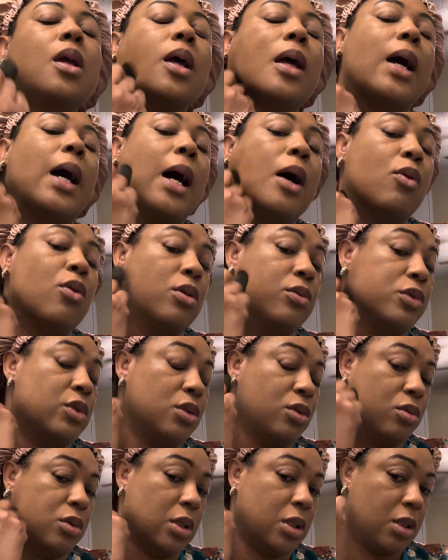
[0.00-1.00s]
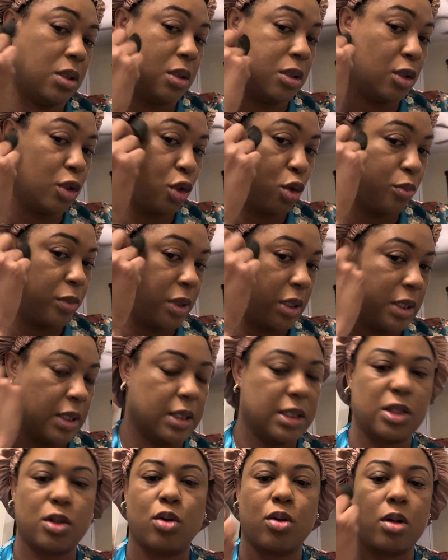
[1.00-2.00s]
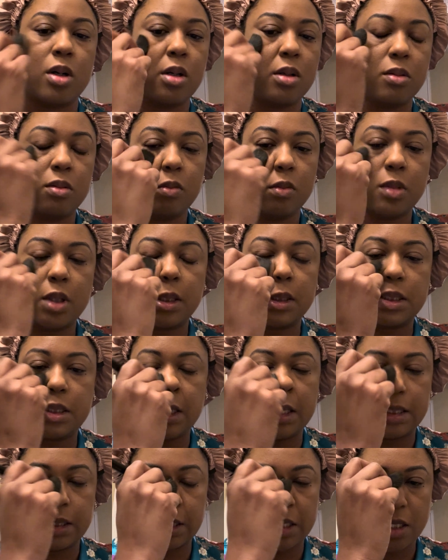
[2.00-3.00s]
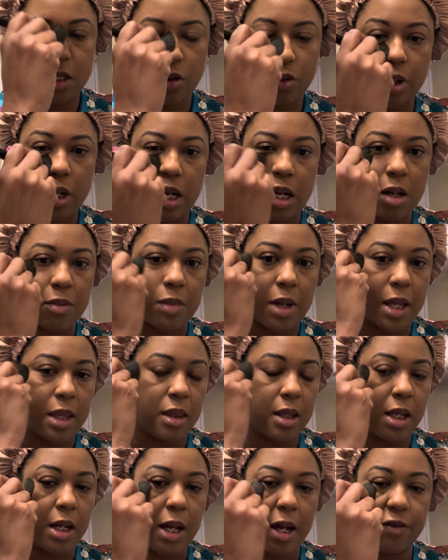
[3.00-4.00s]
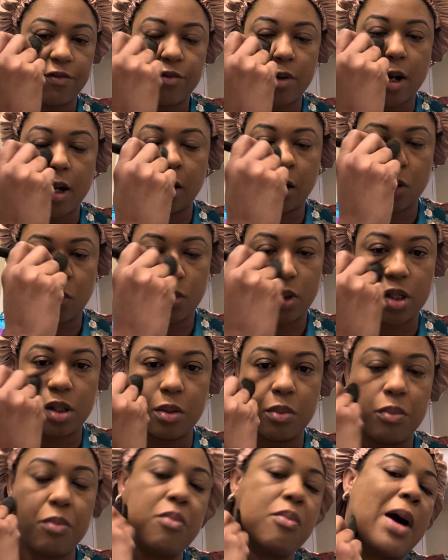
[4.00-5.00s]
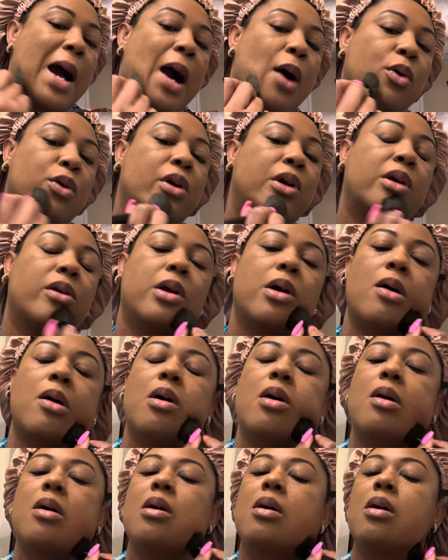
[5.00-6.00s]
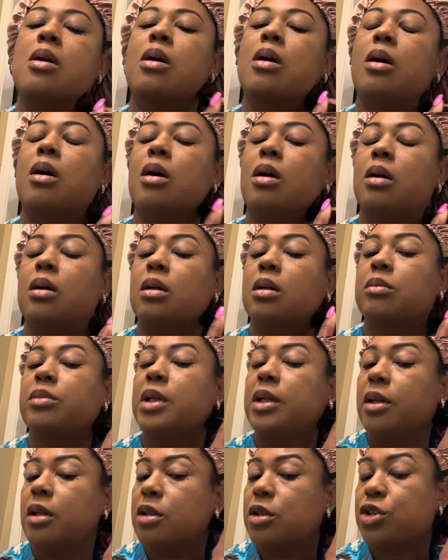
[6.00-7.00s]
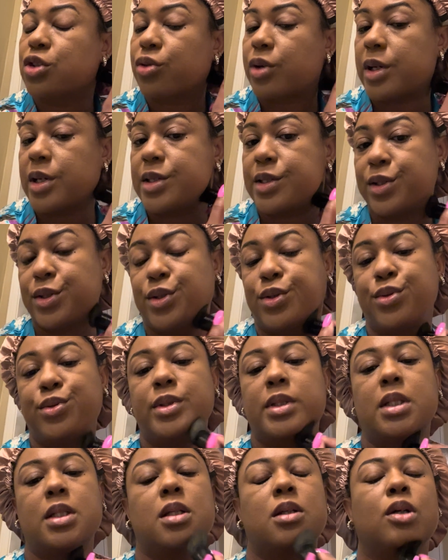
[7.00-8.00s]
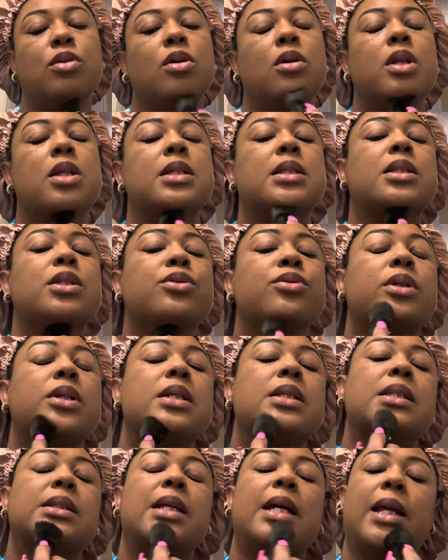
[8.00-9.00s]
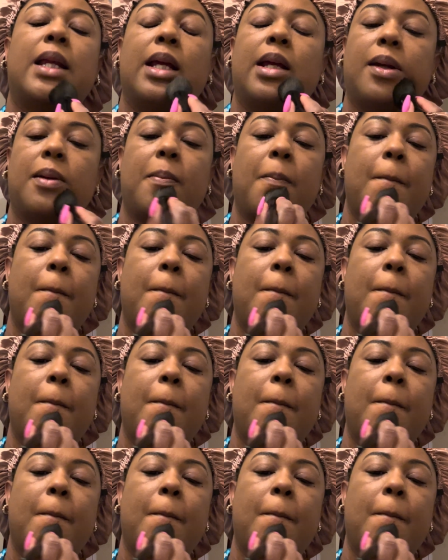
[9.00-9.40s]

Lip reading: I will do a luminous or a CC cream, and then I follow with a powder, either the translucent or the silky setting.